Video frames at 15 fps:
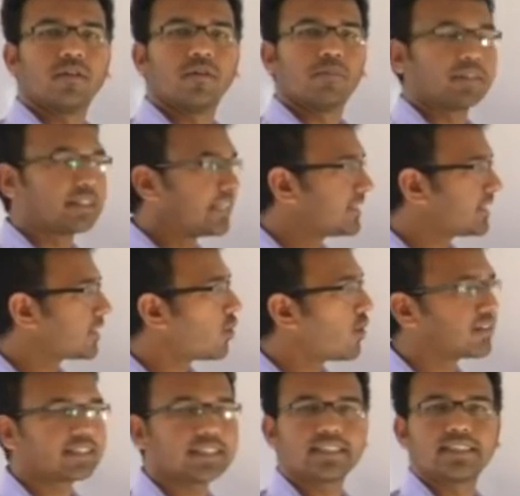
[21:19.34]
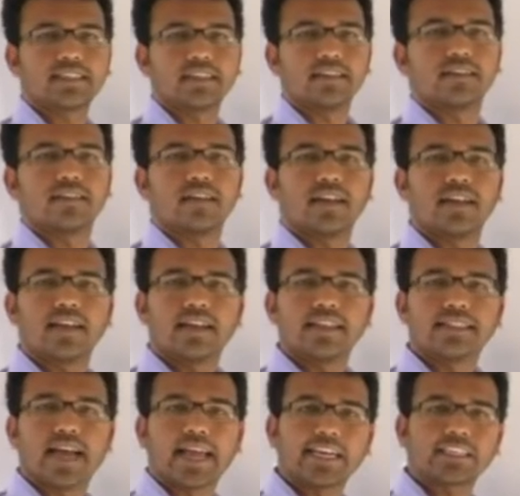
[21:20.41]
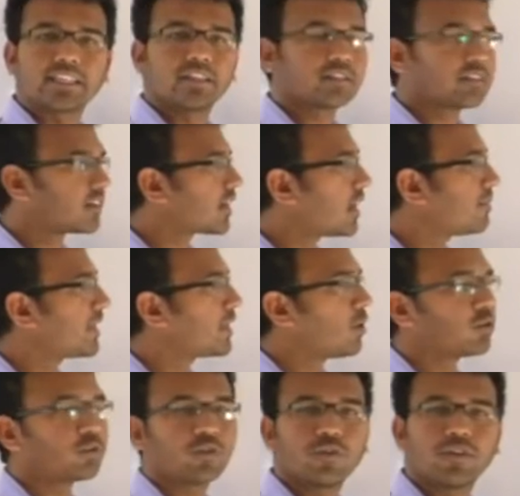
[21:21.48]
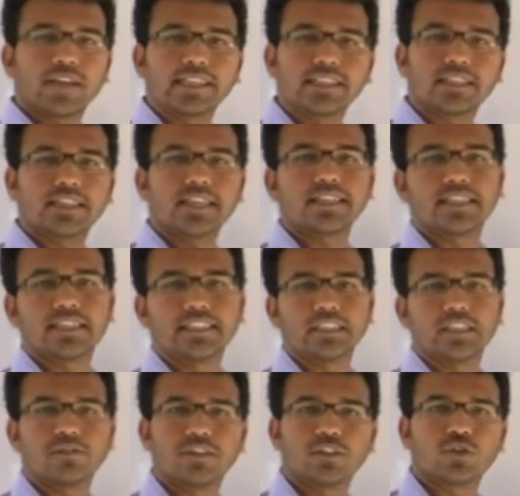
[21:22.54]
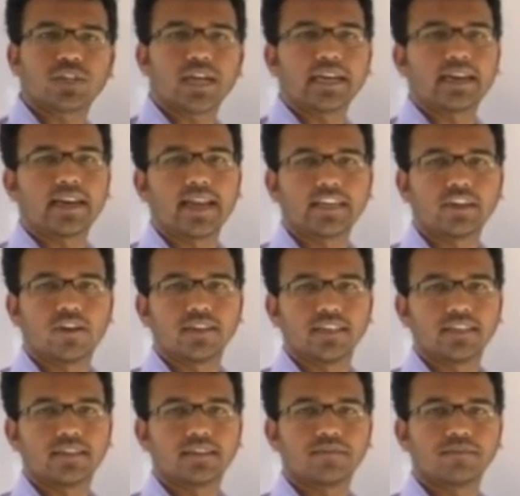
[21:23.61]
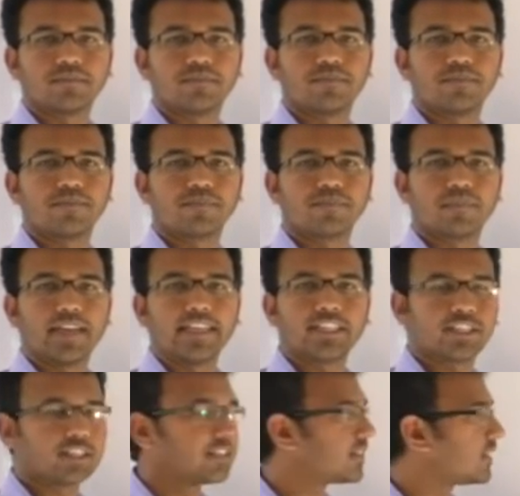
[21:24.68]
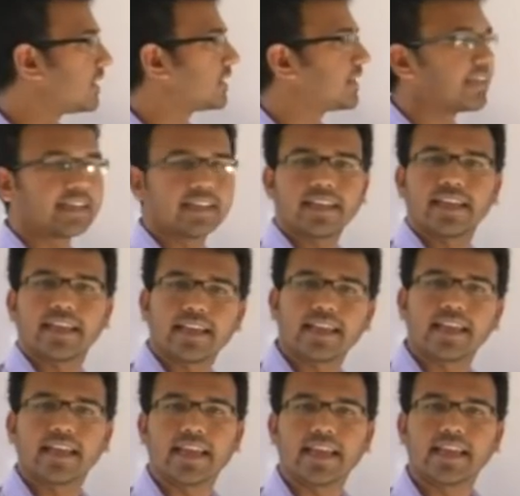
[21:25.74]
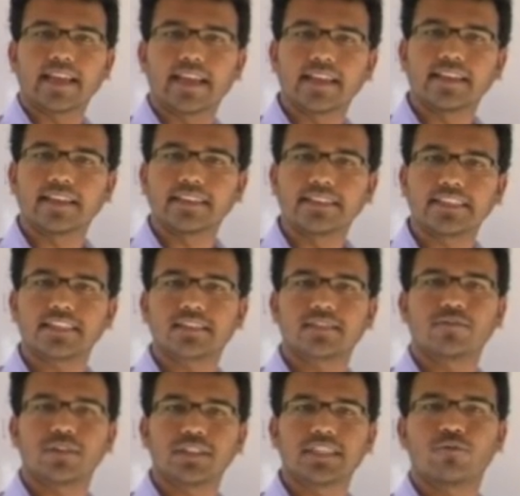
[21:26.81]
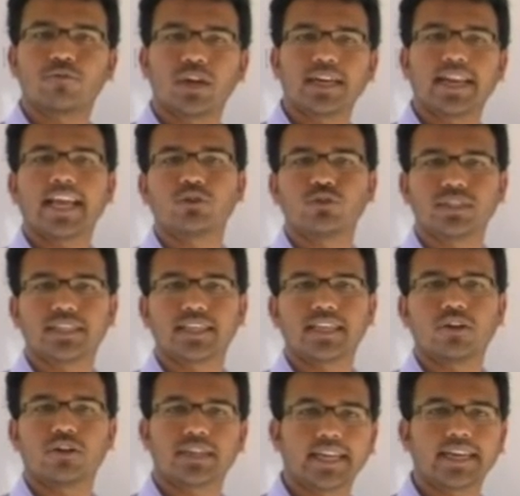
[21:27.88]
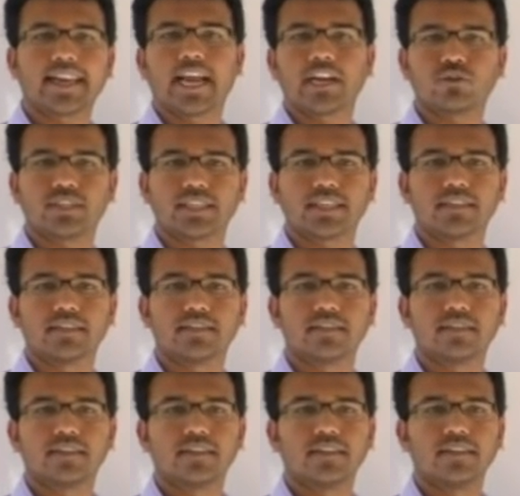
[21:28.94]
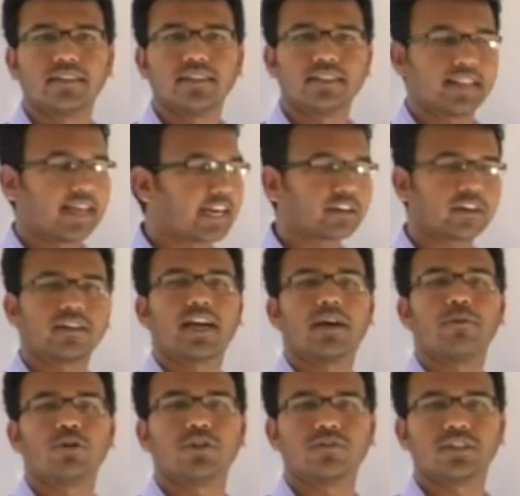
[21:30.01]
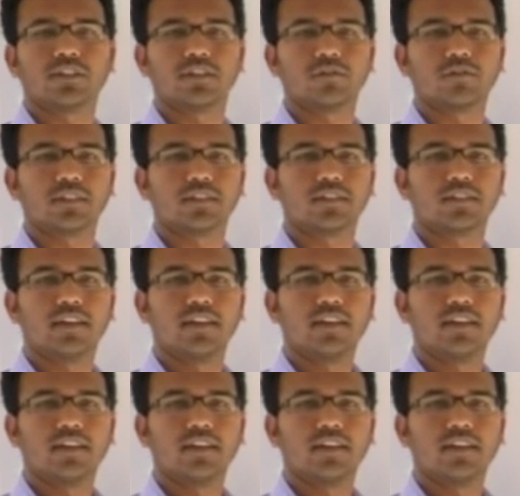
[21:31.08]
But there is a contradiction. The electrons are coming out instantaneously when you shine light on it. Instantaneously. Just within 1 nanosecond or 10 nanoseconds, the electron come out of the surface.